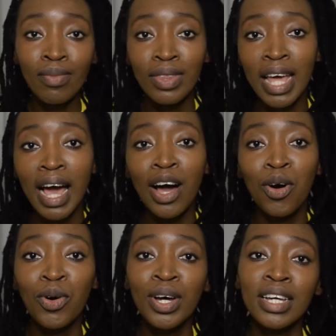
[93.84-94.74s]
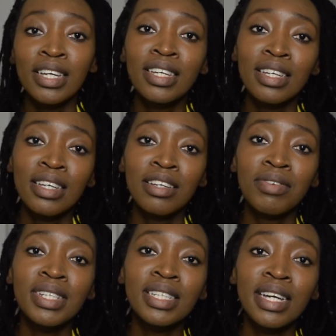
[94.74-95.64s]
Now, he
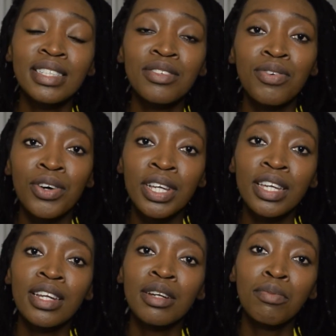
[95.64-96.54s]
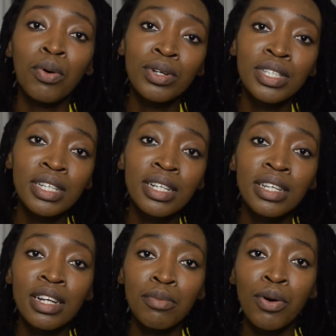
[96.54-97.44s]
investigates it further. He reports
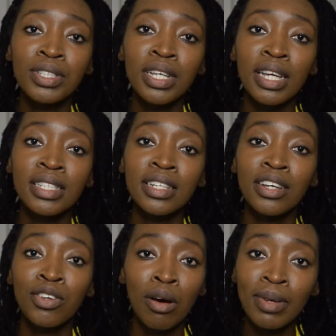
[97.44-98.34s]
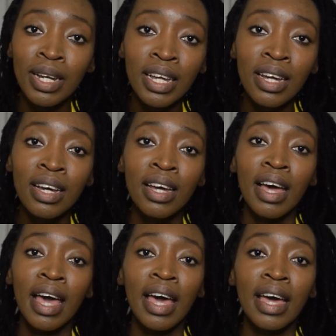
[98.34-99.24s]
it as an anomaly.
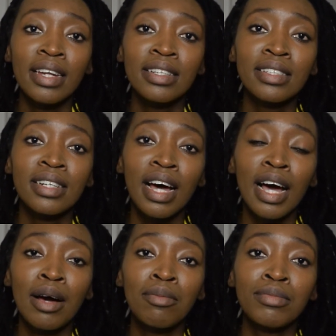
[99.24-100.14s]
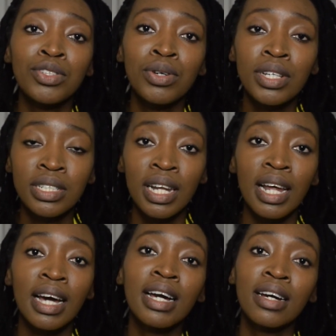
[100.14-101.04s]
And to his
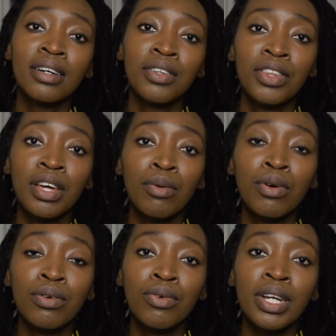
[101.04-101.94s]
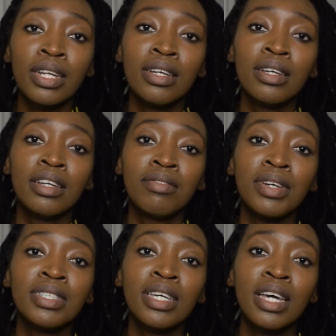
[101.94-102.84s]
luck, they were already
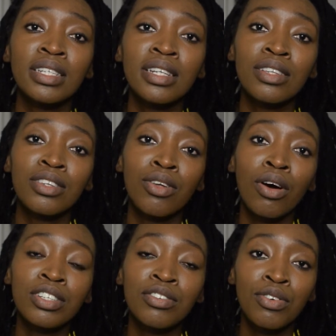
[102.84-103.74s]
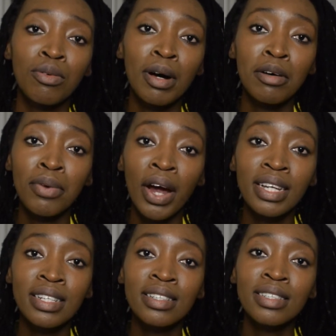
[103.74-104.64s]
investigating the doctor for
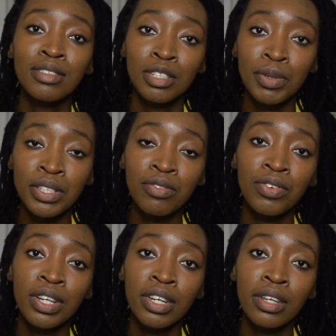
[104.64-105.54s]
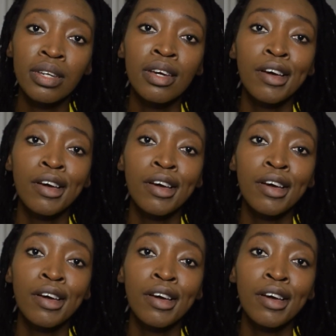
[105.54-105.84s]
malpractice, specifically